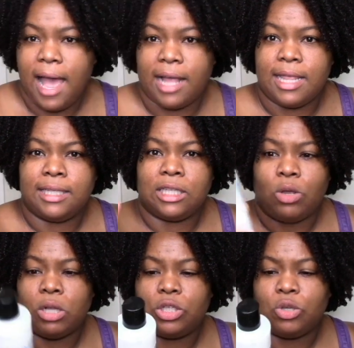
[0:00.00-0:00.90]
And this is
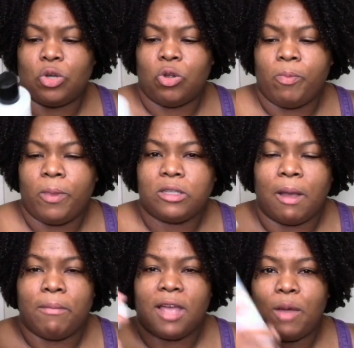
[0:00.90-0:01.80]
also
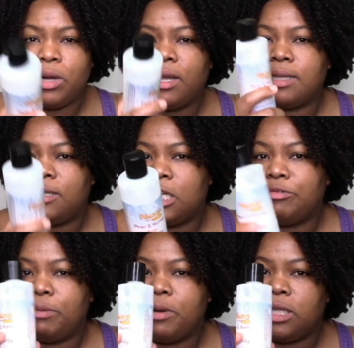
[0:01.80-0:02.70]
something I would consider
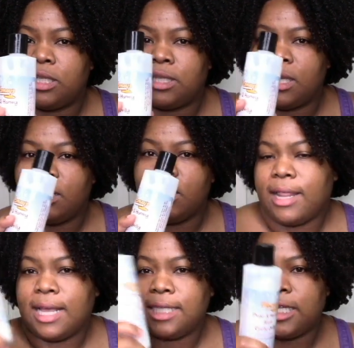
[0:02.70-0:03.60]
repurchasing.
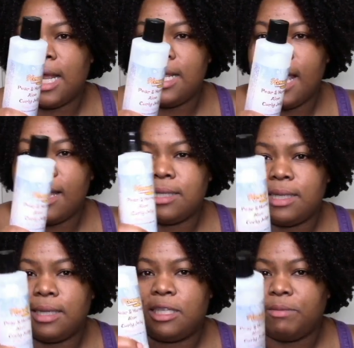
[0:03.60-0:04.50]
This jelly I
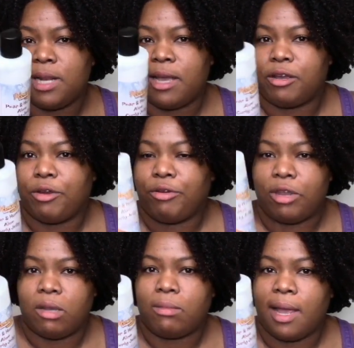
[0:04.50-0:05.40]
consider to be like a
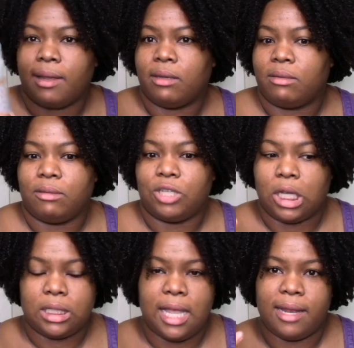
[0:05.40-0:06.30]
cream, like
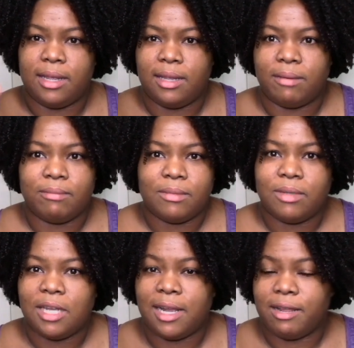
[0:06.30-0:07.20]
just any
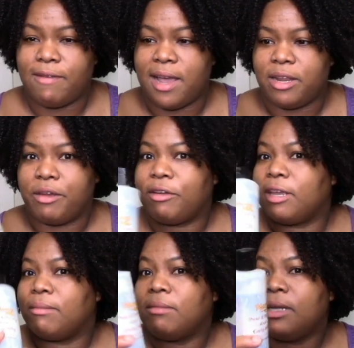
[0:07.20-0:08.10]
curl defining
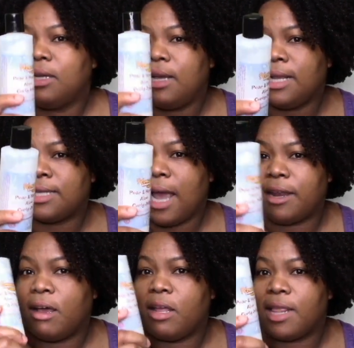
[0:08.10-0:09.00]
cream. It's
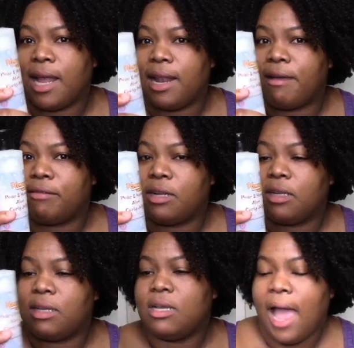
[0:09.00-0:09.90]
kind of on that
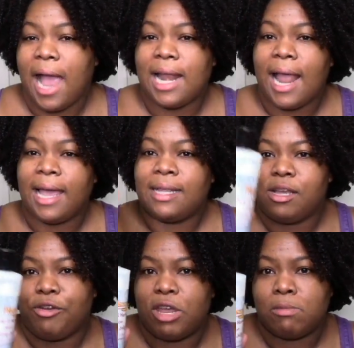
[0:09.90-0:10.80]
level. I like
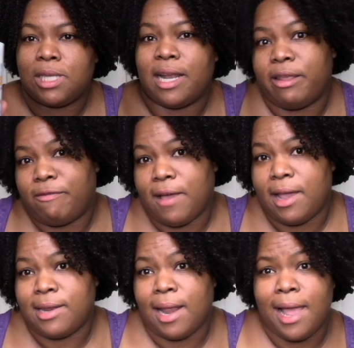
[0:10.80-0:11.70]
creams that
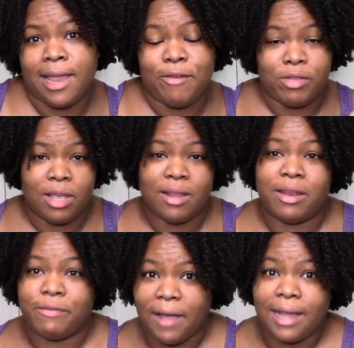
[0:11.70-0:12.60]
define. I like everything that
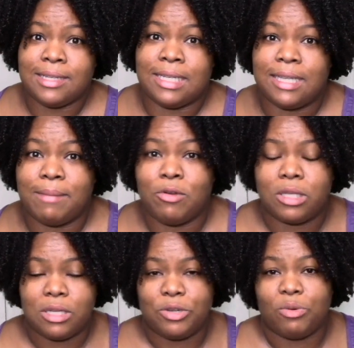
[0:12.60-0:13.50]
defines since I
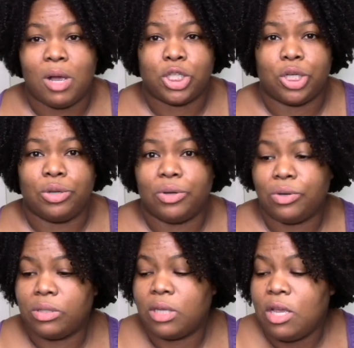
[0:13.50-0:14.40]
mostly do wash and
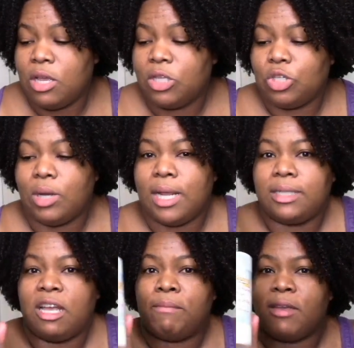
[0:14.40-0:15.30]
goes. So it
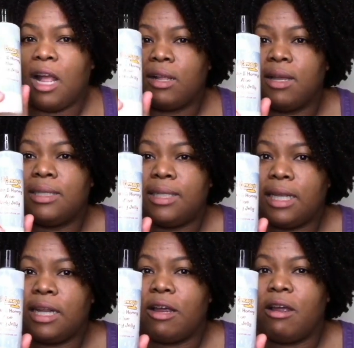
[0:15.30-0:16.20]
is something I'll
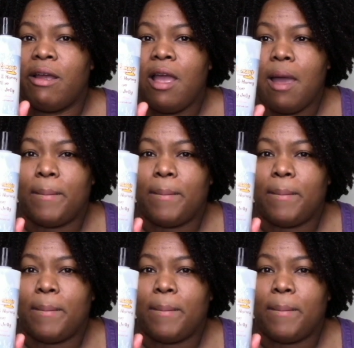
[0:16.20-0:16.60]
consider.